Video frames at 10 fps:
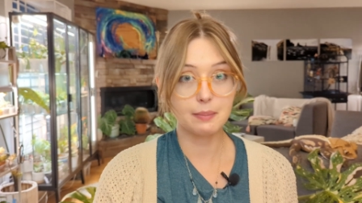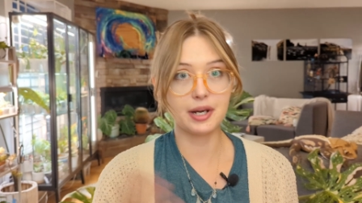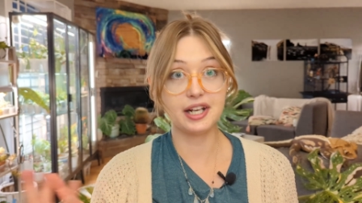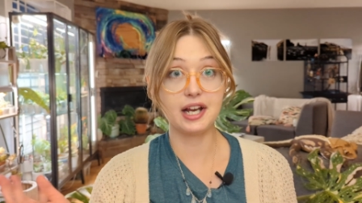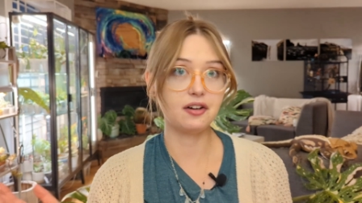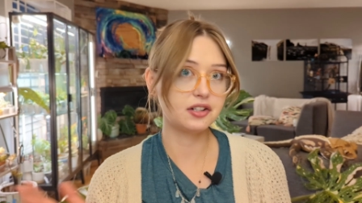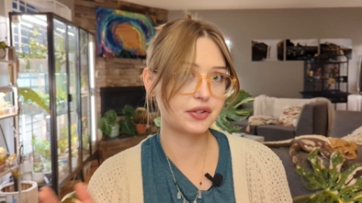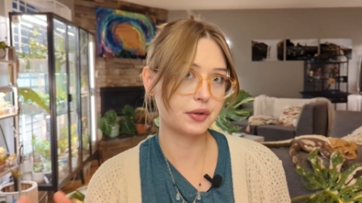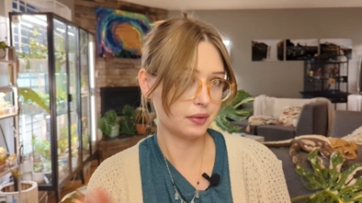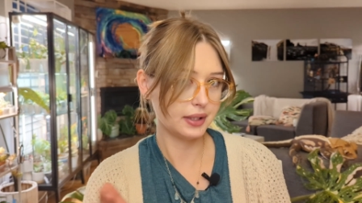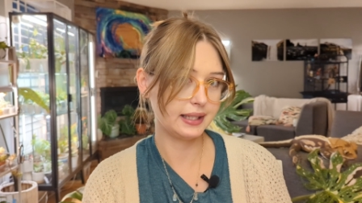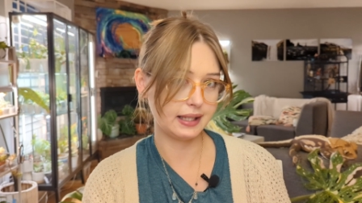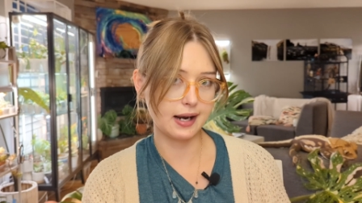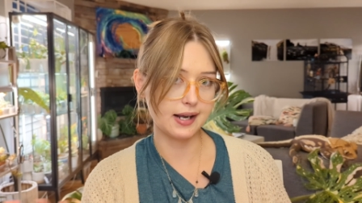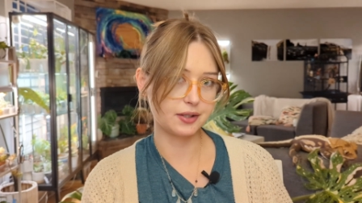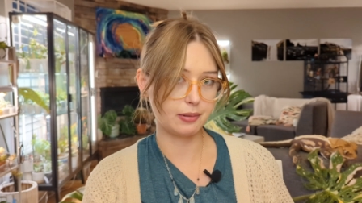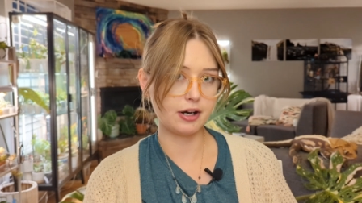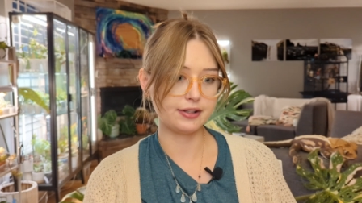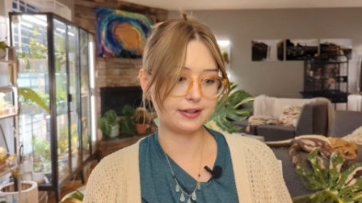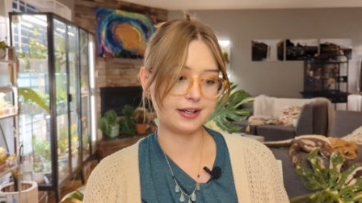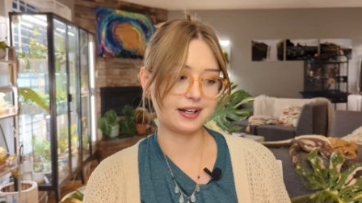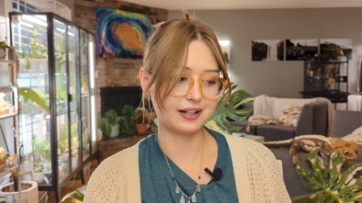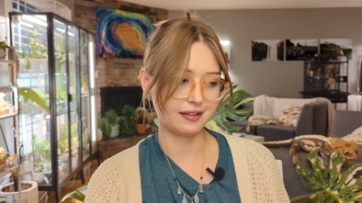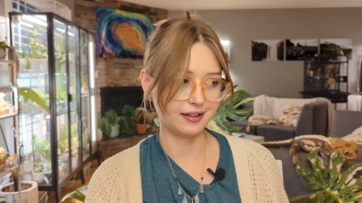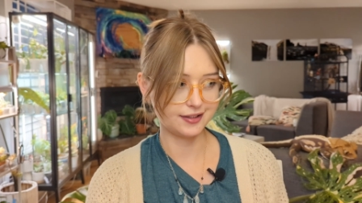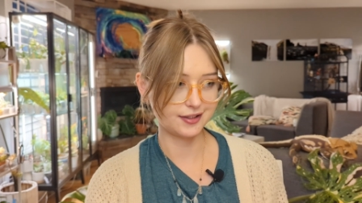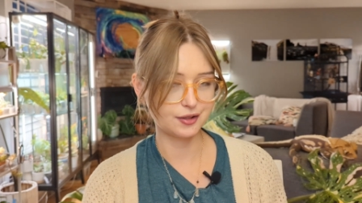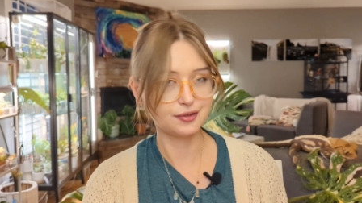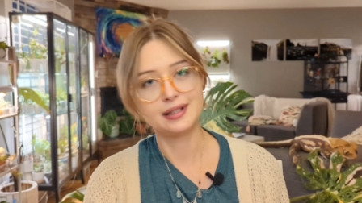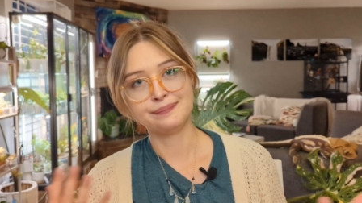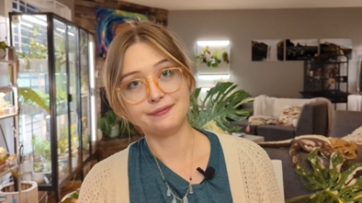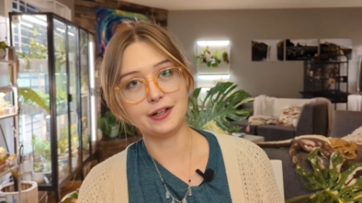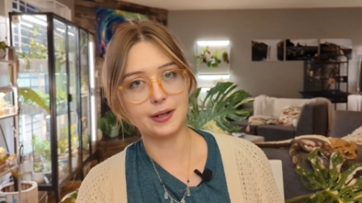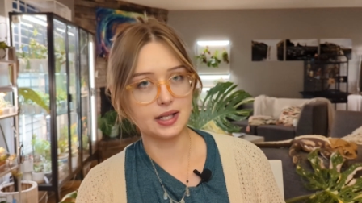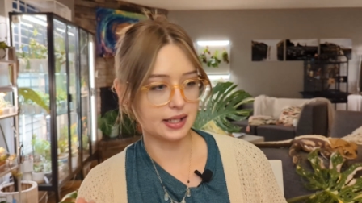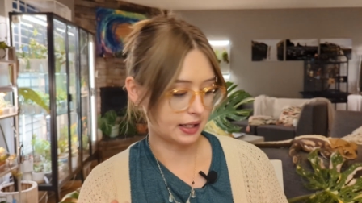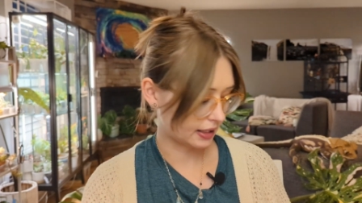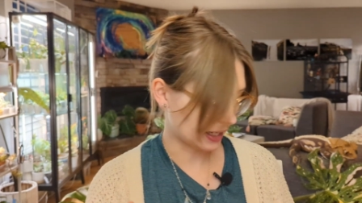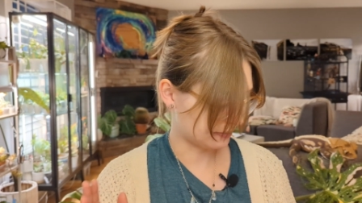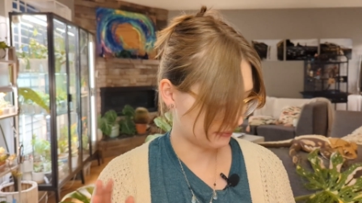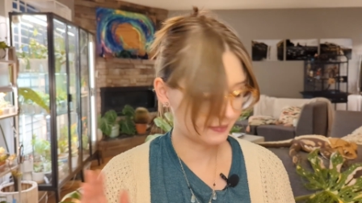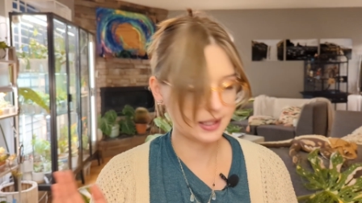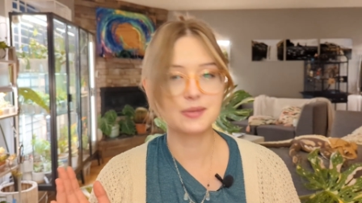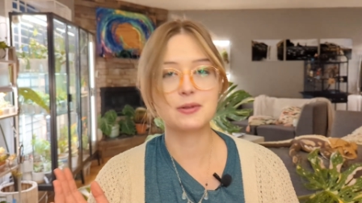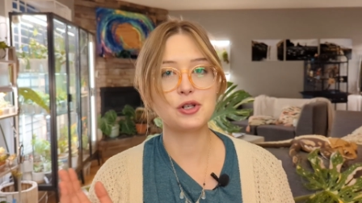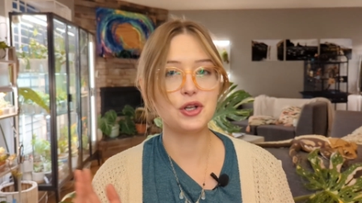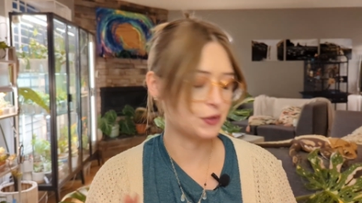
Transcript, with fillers: But I also really like isopods and that kind of thing. So very excited and might as well show